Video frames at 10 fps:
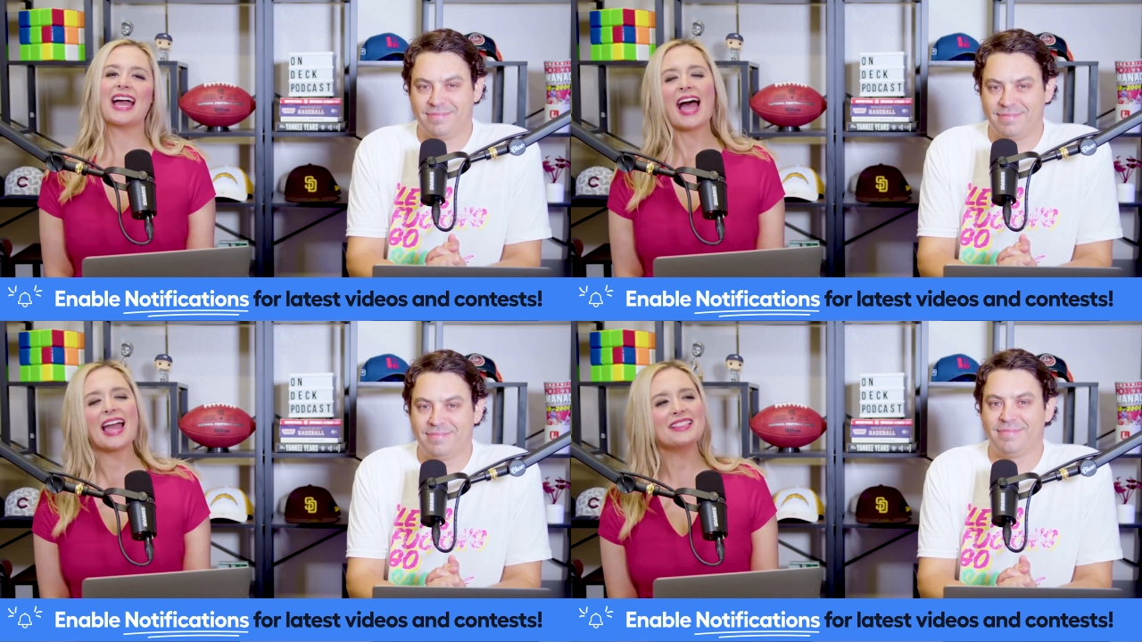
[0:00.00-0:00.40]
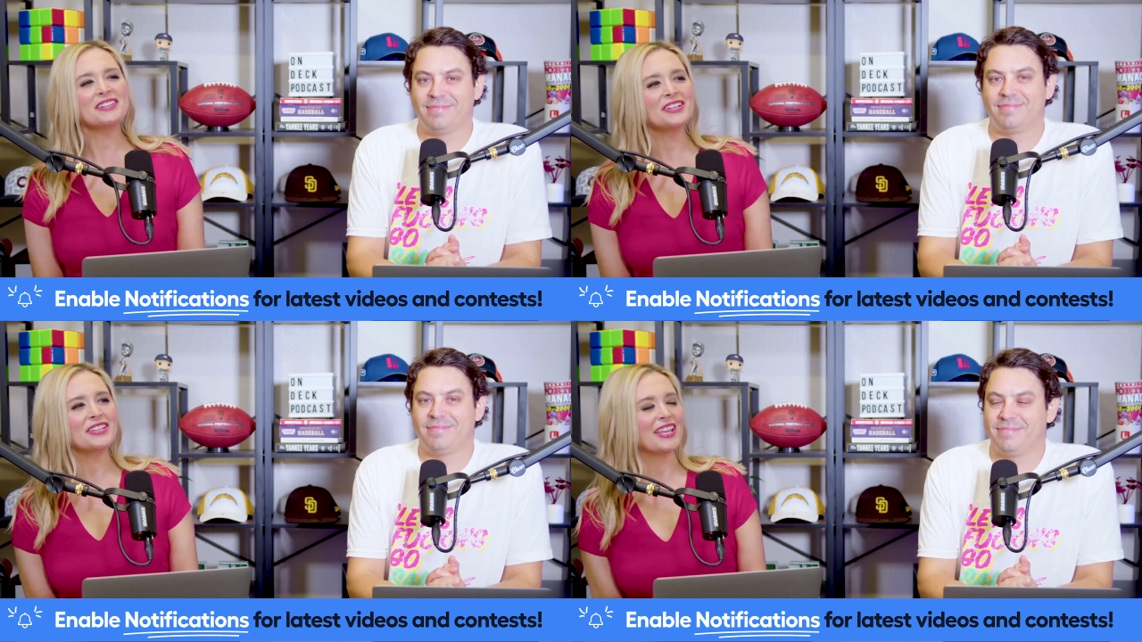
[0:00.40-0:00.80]

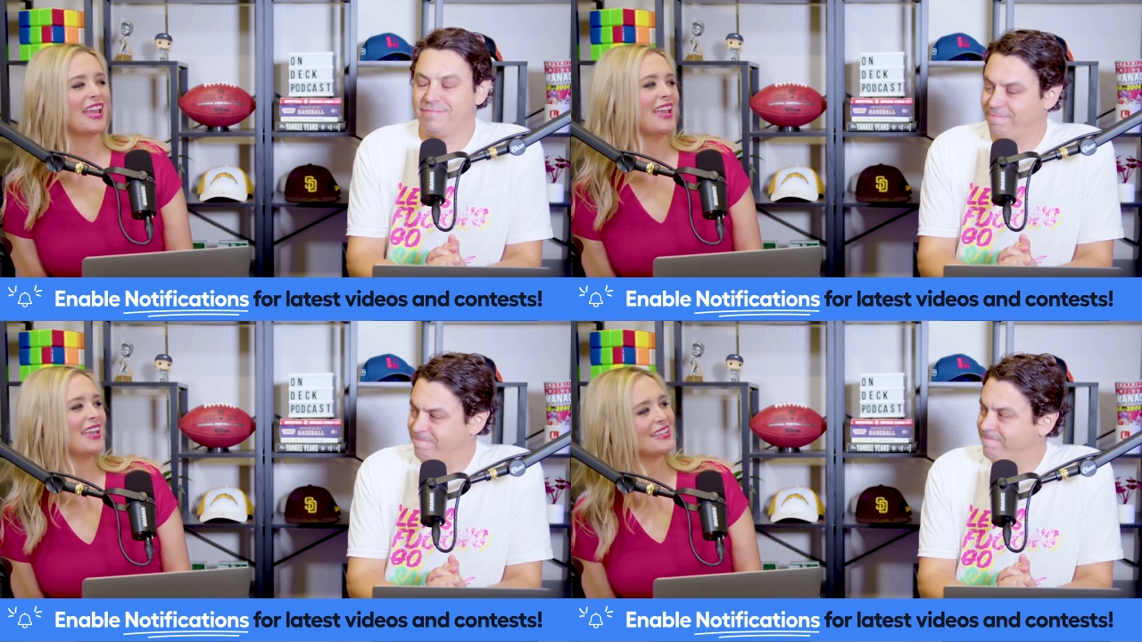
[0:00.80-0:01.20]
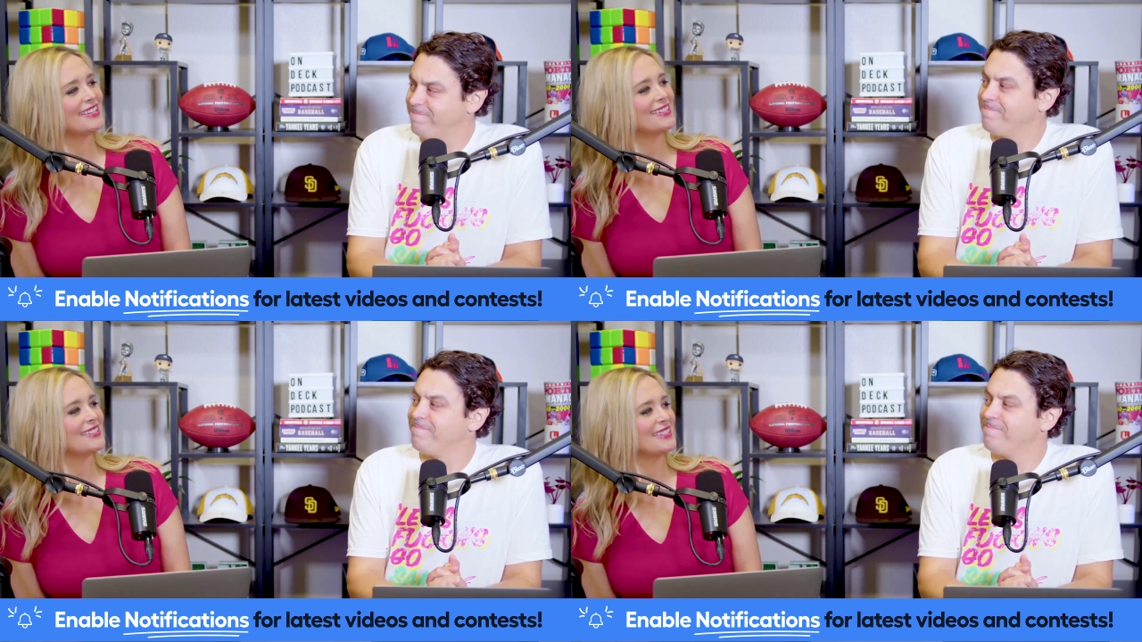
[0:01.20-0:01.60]
Speaker 1: Tyler, you hit
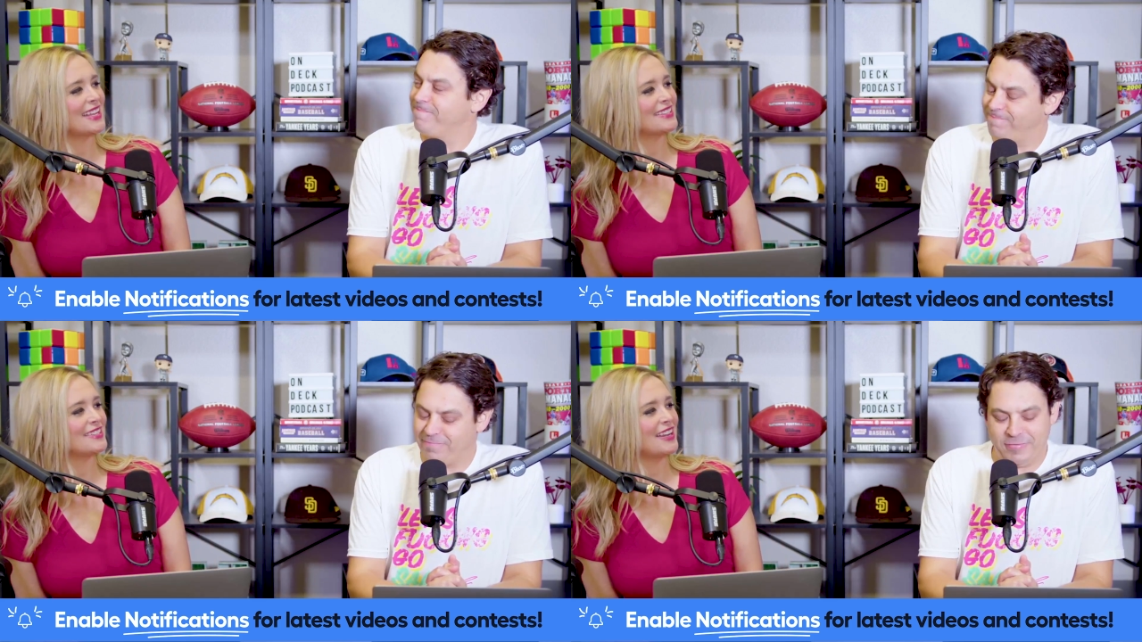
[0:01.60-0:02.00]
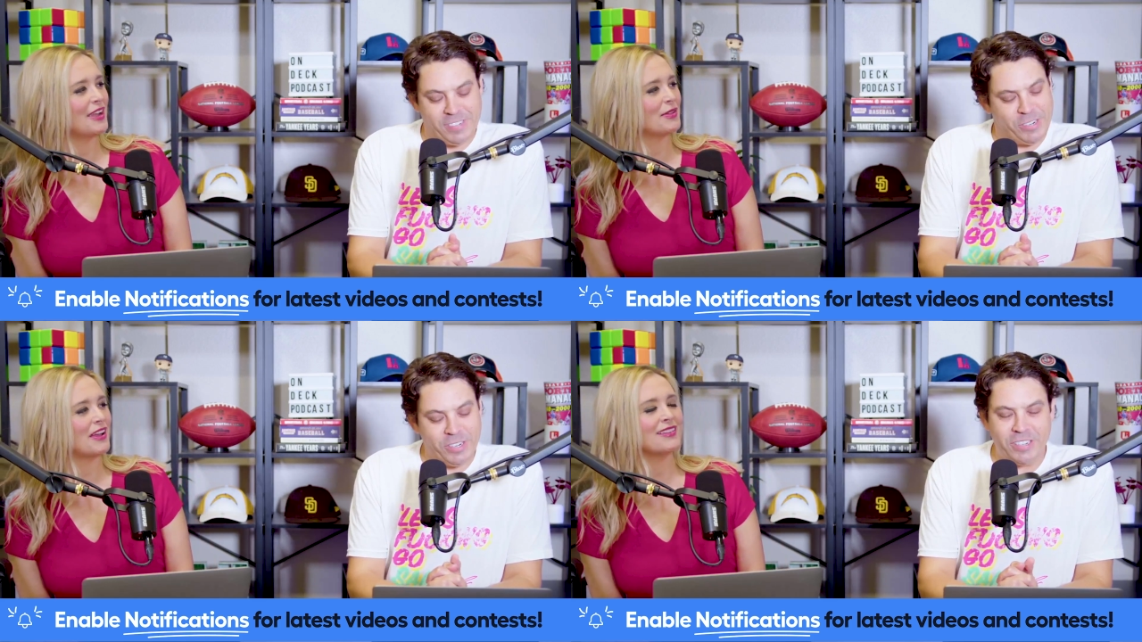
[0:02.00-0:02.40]
yours
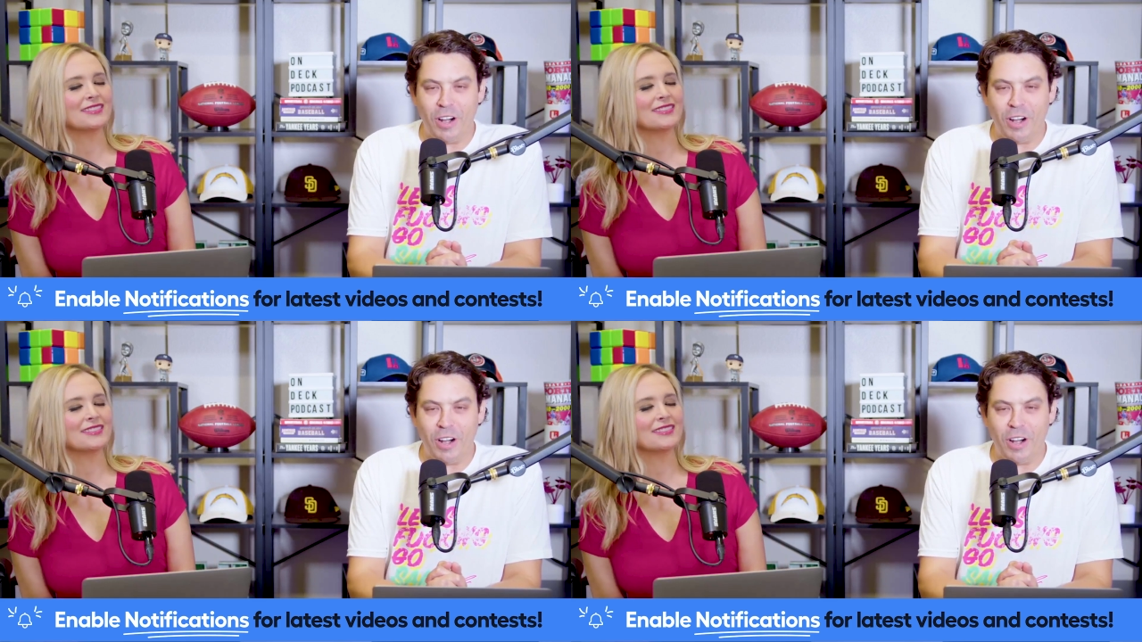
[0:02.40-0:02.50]
yesterday with Austin